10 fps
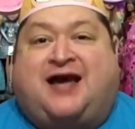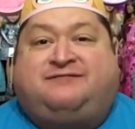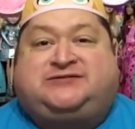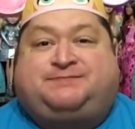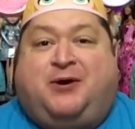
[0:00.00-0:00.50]

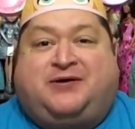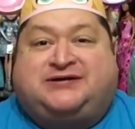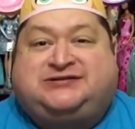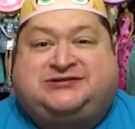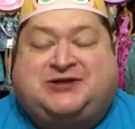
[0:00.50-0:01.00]
I've
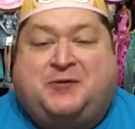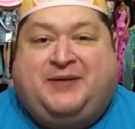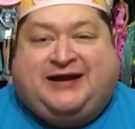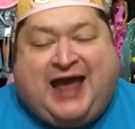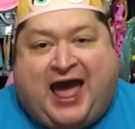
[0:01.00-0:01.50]
spoken to so
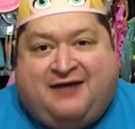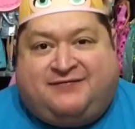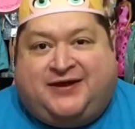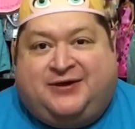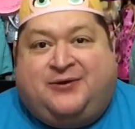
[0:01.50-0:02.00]
many
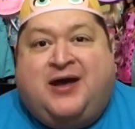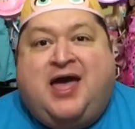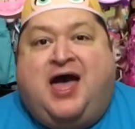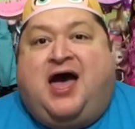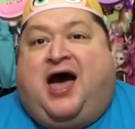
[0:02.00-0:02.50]
of you.
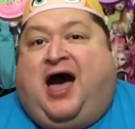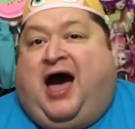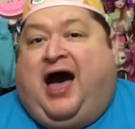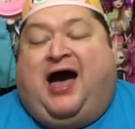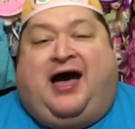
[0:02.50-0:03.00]

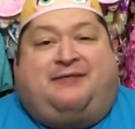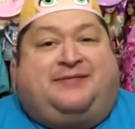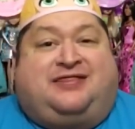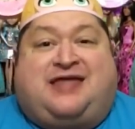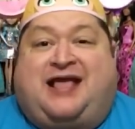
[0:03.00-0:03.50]

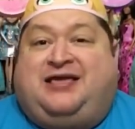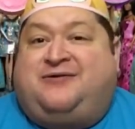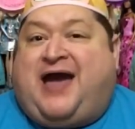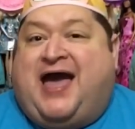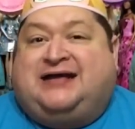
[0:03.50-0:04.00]
Thank
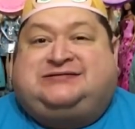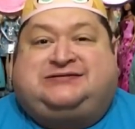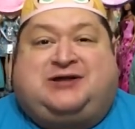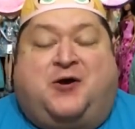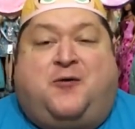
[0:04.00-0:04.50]
you guys
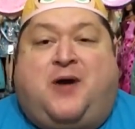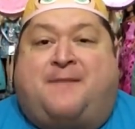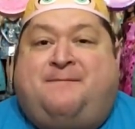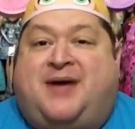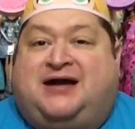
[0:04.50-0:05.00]
so
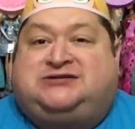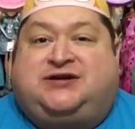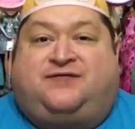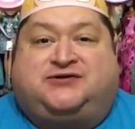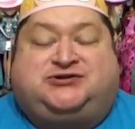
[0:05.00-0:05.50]

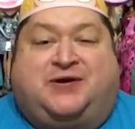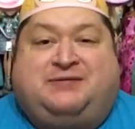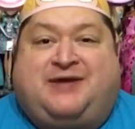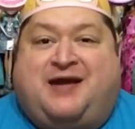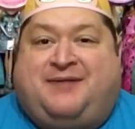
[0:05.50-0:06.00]
much for
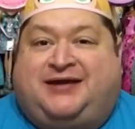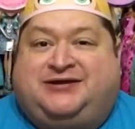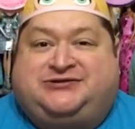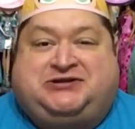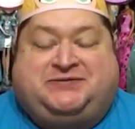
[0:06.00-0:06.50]
joining me on my
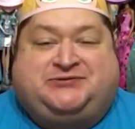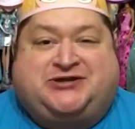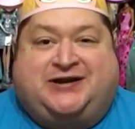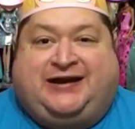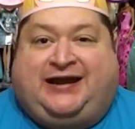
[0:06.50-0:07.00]
YouTube
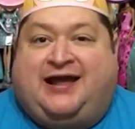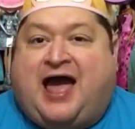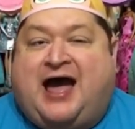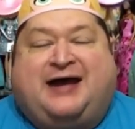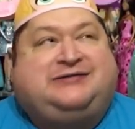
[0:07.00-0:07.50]
journey.
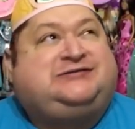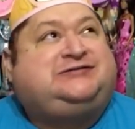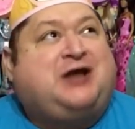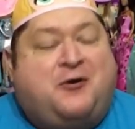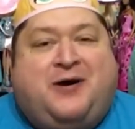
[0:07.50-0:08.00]
I
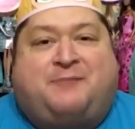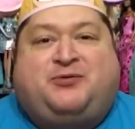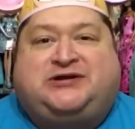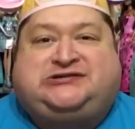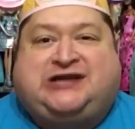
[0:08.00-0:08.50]
so
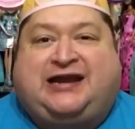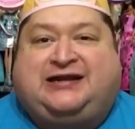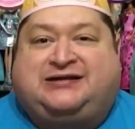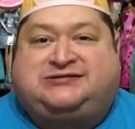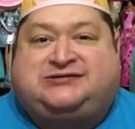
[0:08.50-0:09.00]
appreciate
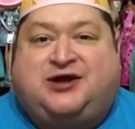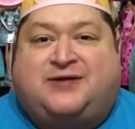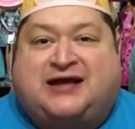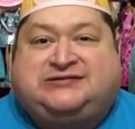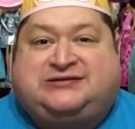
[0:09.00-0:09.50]
it. It's
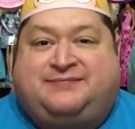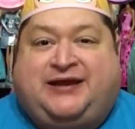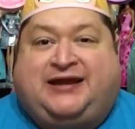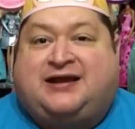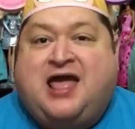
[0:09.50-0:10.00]
so nice to
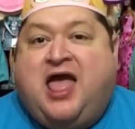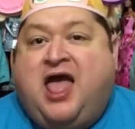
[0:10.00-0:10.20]
meet